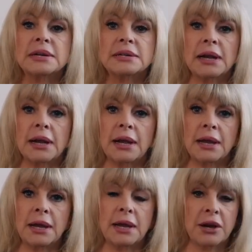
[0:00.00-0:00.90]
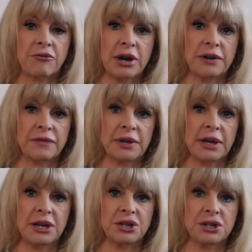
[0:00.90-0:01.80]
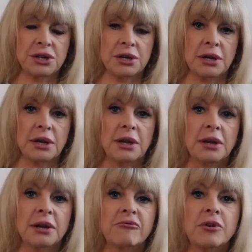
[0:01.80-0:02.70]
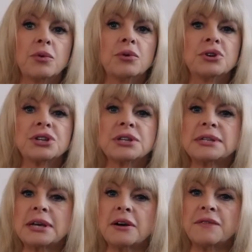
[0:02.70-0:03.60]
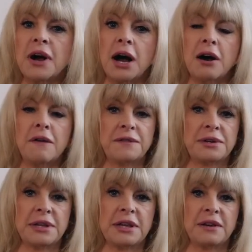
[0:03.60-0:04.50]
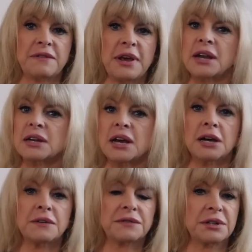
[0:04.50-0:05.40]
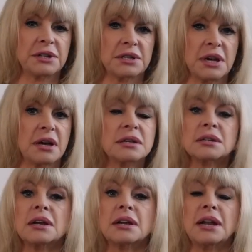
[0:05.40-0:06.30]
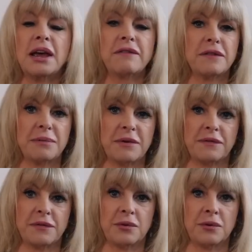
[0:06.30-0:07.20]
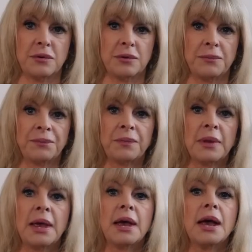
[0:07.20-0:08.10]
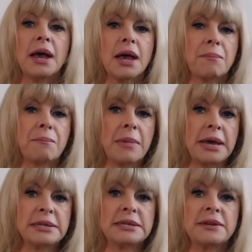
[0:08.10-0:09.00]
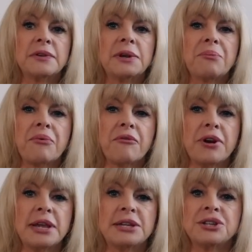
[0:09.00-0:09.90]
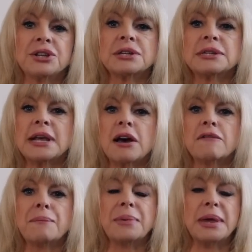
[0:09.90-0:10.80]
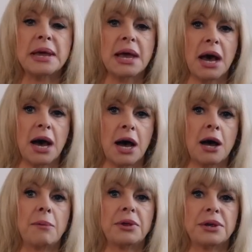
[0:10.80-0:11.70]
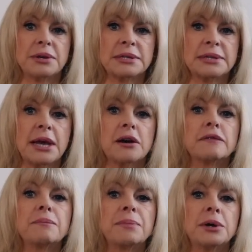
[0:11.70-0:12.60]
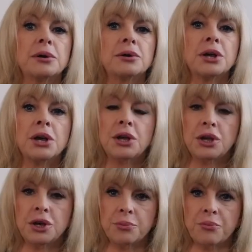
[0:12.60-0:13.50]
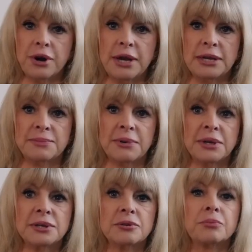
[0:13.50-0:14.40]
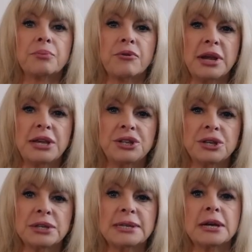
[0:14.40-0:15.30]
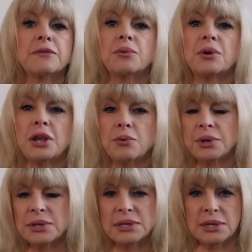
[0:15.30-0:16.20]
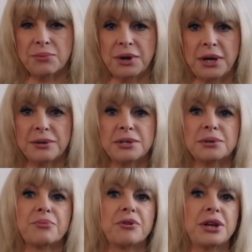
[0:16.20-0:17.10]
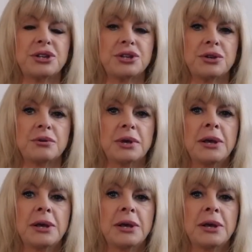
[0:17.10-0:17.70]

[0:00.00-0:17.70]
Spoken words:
Delay gratification. Reward yourself after the event, after the task, and never before. And massively praise yourself, big up yourself, build your praise muscle. Praise yourself the way you want someone else to praise you.